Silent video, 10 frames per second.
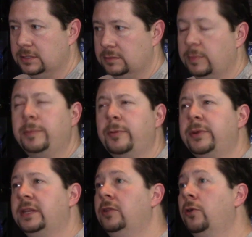Maybe we...
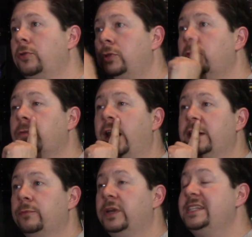no, you're
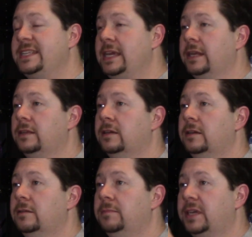right. We did.
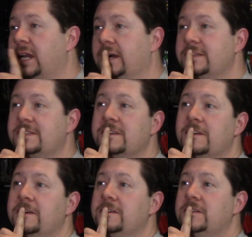Because
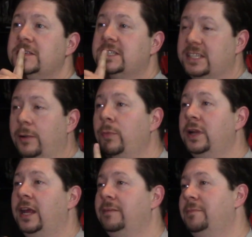someone
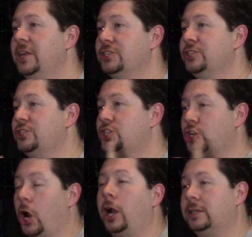had mentioned
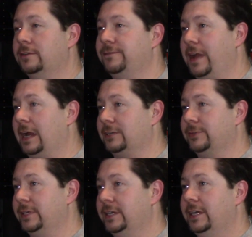Chocolate Factory.